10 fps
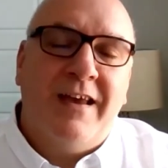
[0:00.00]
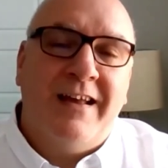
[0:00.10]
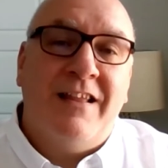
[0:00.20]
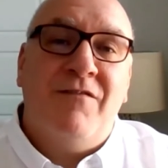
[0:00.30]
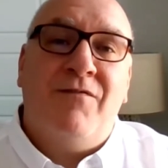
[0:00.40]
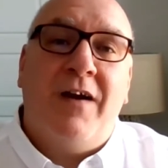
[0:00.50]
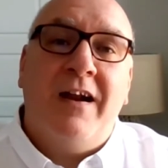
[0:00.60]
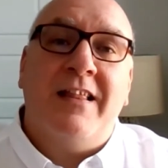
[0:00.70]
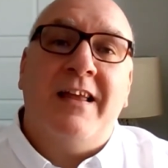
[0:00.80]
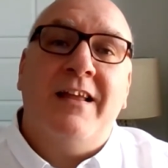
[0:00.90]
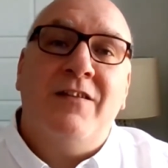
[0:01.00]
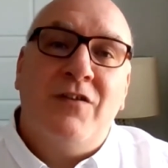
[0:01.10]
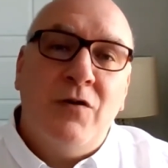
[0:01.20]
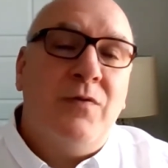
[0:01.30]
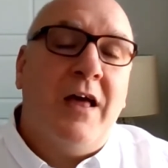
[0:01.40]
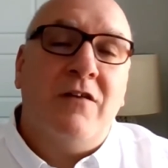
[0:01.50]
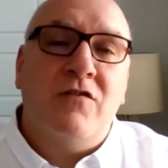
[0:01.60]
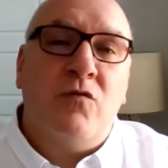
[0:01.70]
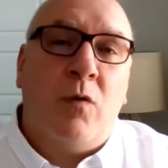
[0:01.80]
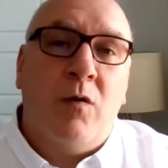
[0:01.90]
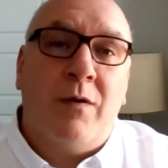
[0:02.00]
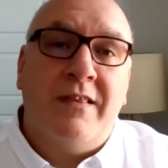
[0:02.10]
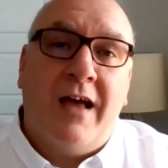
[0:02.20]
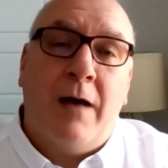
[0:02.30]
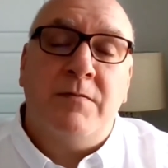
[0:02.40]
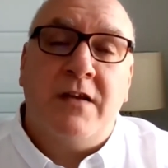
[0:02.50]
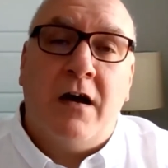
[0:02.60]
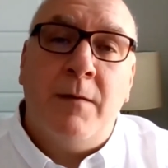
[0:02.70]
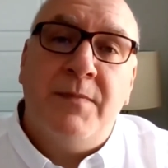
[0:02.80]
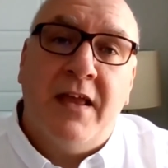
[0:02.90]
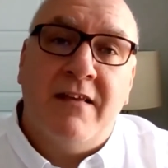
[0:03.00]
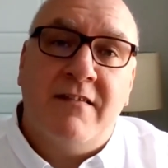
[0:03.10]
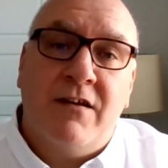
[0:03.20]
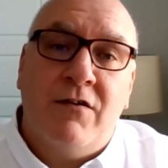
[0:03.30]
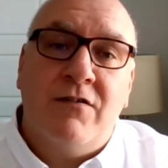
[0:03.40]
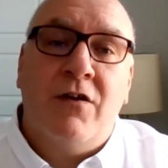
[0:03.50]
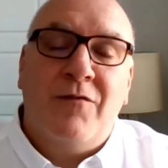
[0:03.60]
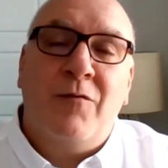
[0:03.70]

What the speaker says: And then finally, 2021 Topps Update Series,